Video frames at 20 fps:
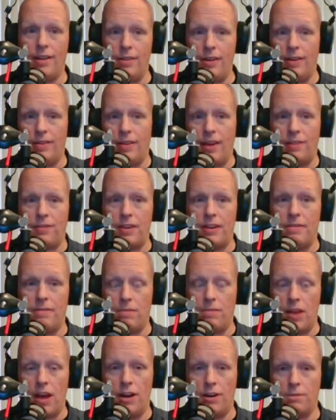I mean, that's
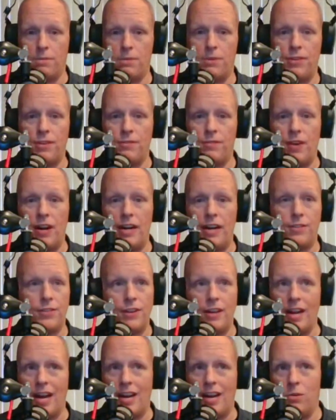100%
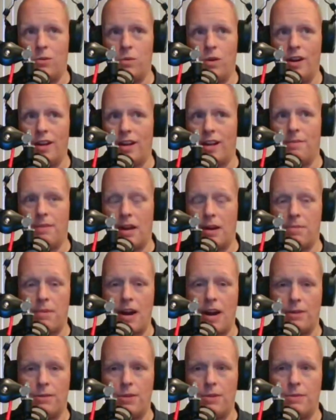financing. I don't want to come out of
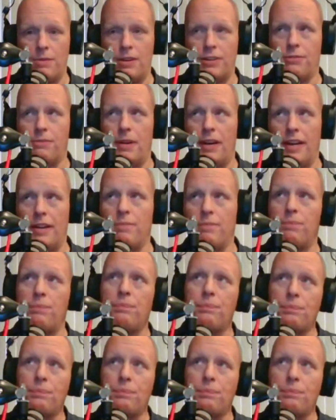pocket with a bunch of money,